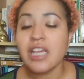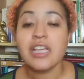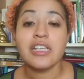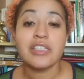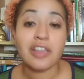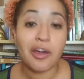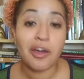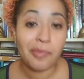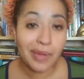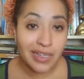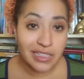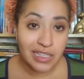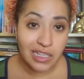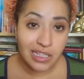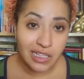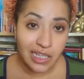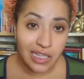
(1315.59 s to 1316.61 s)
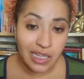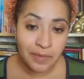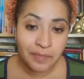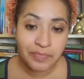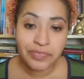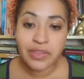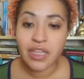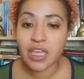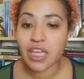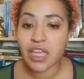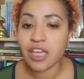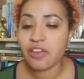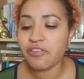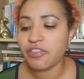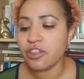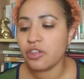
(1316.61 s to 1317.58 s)
So basically,
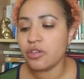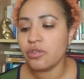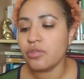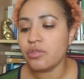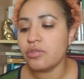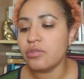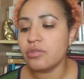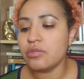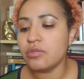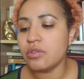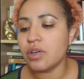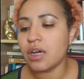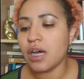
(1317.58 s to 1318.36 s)
if you